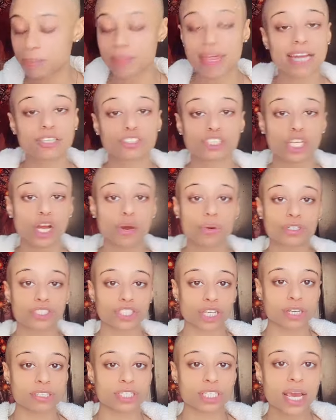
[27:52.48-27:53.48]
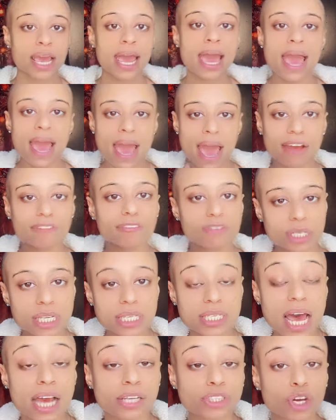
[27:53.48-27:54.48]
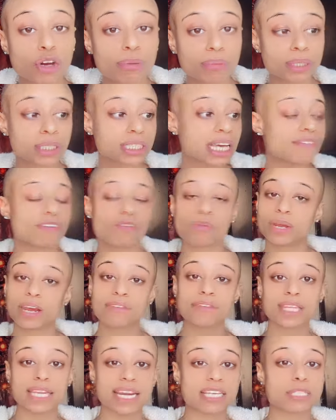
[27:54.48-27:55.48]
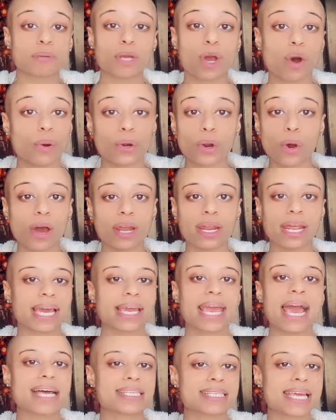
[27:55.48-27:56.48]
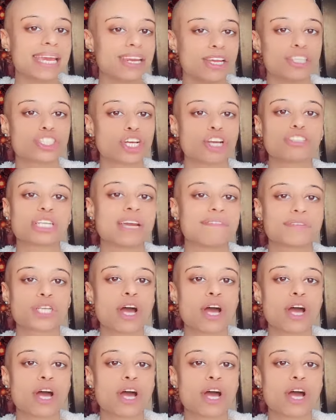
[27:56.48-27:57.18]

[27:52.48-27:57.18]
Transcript: the people that actually go to church. Ever since October 7th, with everything that's been going on, like, has any church